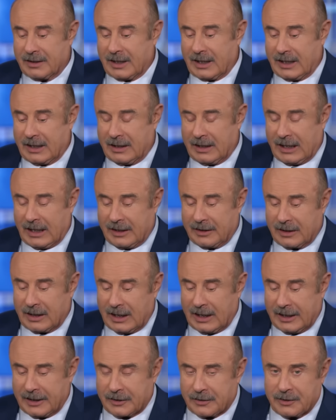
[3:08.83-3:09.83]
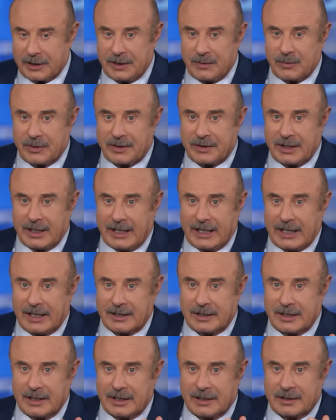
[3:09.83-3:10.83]
I agree with
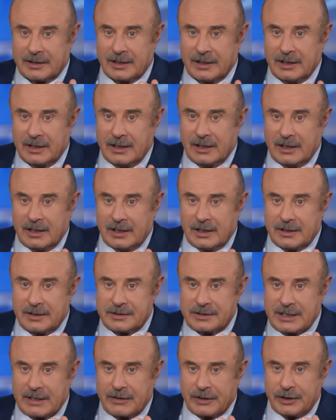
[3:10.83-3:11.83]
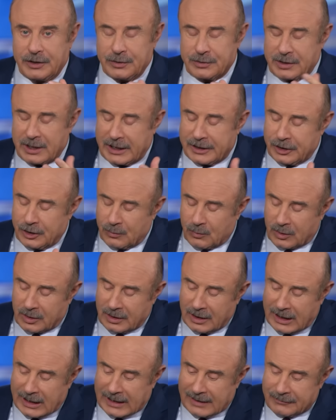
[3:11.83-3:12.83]
that. And, Sarah, you say you were
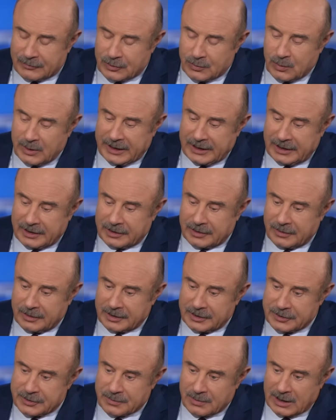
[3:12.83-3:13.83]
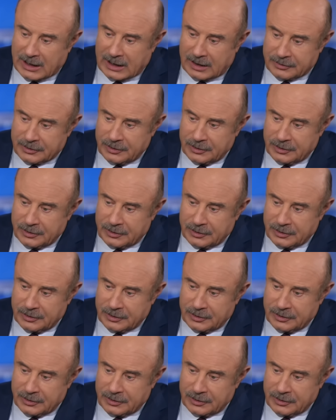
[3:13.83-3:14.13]
live tweeting during this trial.